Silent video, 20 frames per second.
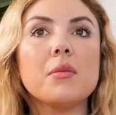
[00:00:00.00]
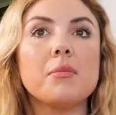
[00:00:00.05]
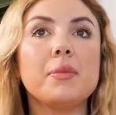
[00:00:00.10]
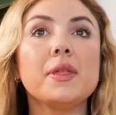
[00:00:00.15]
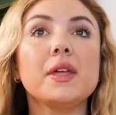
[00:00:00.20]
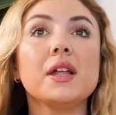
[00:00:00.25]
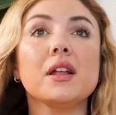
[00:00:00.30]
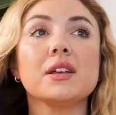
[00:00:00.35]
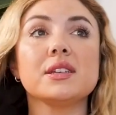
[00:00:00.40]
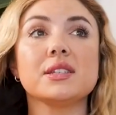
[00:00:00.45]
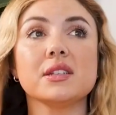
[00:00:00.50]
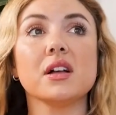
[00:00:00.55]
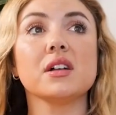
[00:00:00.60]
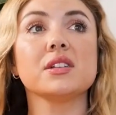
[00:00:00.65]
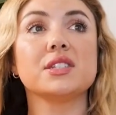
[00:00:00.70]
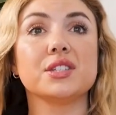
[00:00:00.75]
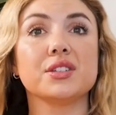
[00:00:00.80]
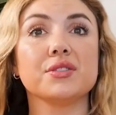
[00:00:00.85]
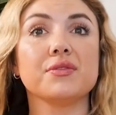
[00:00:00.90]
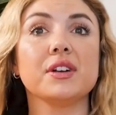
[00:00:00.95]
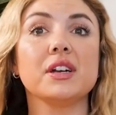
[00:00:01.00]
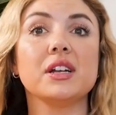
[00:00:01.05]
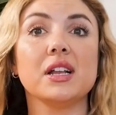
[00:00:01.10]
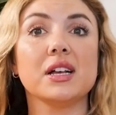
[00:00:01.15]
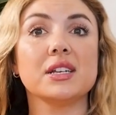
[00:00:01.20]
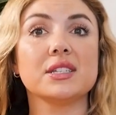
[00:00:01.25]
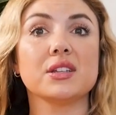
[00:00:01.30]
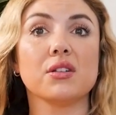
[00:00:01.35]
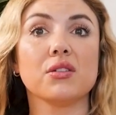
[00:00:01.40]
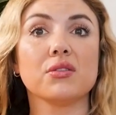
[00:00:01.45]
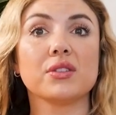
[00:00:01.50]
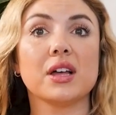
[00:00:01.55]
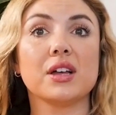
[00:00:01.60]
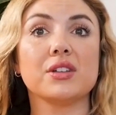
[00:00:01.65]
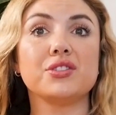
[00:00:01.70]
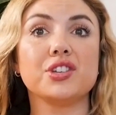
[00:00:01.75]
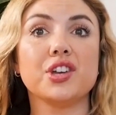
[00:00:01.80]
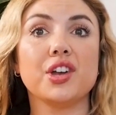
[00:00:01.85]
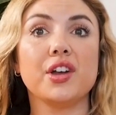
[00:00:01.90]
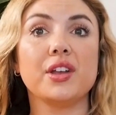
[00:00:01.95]
But then I started to realize along
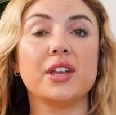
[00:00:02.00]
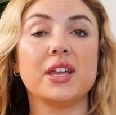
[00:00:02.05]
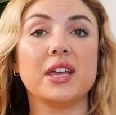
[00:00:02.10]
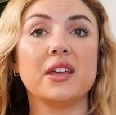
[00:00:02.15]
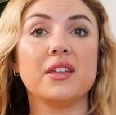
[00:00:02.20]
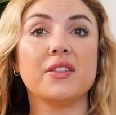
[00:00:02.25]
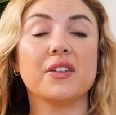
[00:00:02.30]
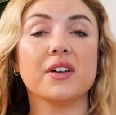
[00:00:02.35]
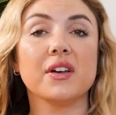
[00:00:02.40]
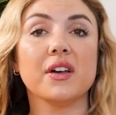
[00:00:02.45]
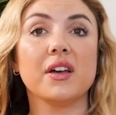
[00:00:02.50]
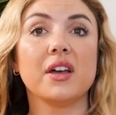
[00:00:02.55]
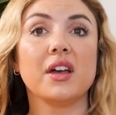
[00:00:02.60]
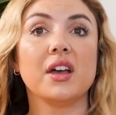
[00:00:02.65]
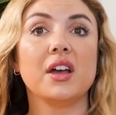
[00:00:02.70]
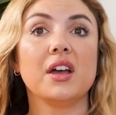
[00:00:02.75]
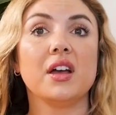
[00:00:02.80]
that journey that